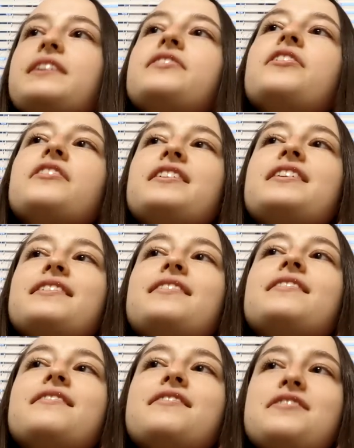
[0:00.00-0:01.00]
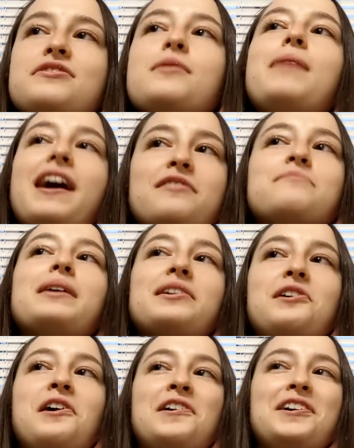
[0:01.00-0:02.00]
They are in the back of my
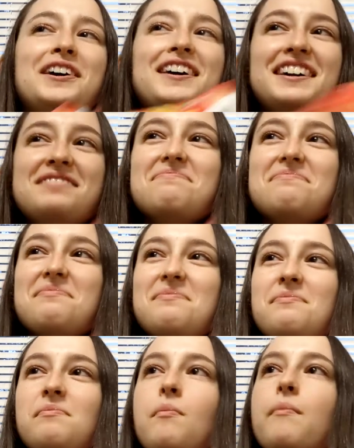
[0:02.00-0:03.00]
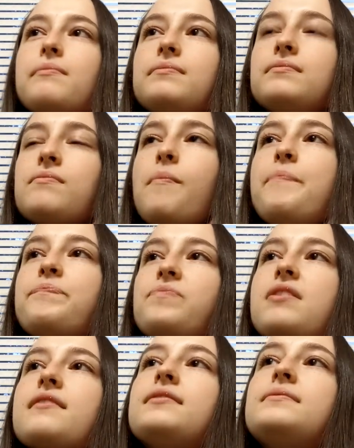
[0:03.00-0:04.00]
car. brought them because you knew you were
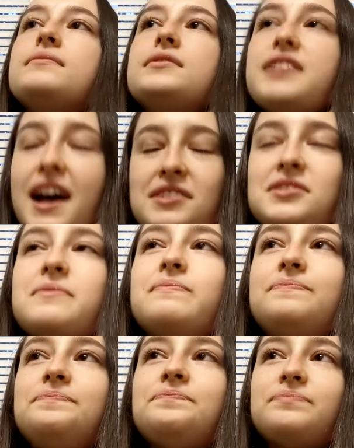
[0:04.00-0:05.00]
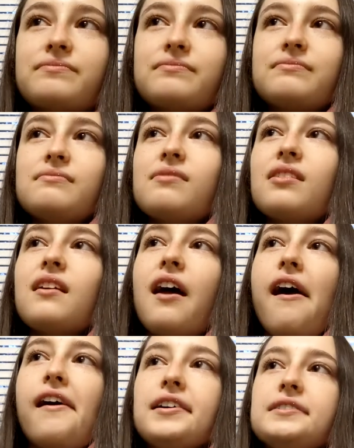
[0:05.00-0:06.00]
going to us? Yes. Okay, so they don't
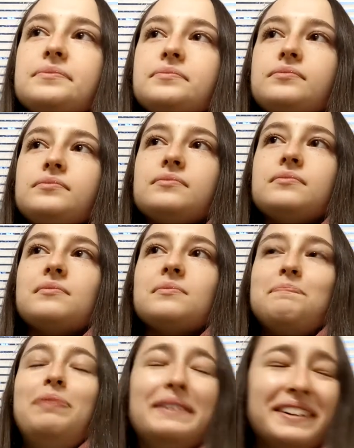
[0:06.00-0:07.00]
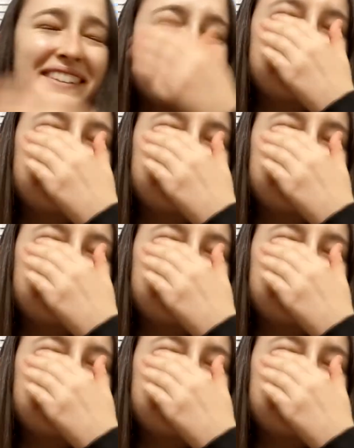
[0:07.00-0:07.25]
normally live with you on campus?